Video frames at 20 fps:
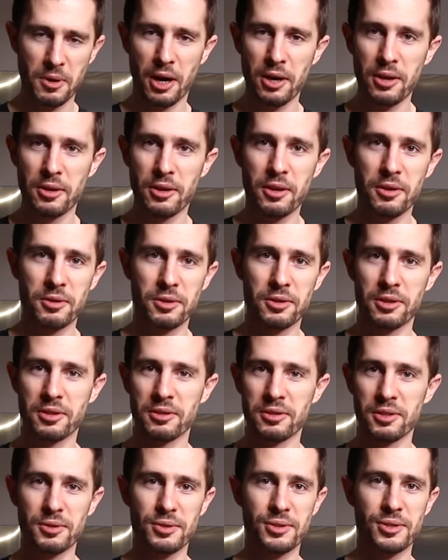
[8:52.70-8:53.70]
I don't know, you
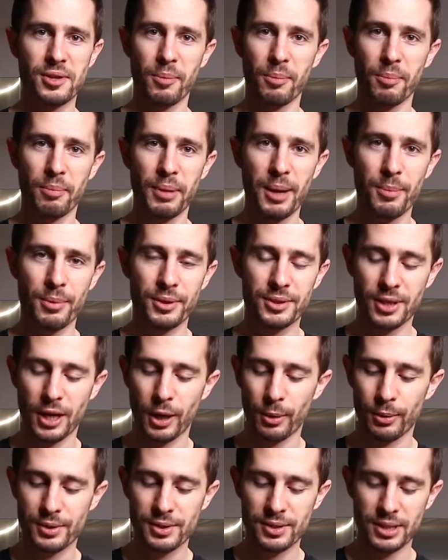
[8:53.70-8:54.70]
can use some paper
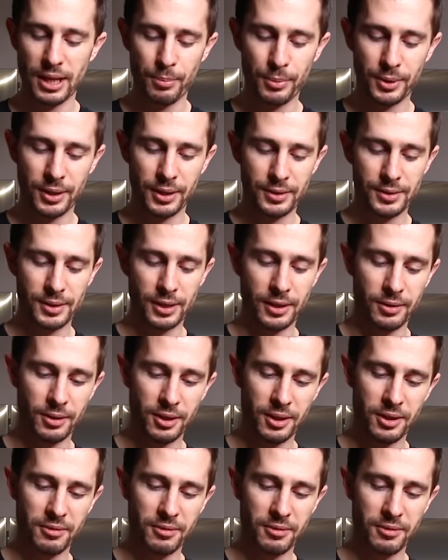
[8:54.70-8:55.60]
towels, napkins, and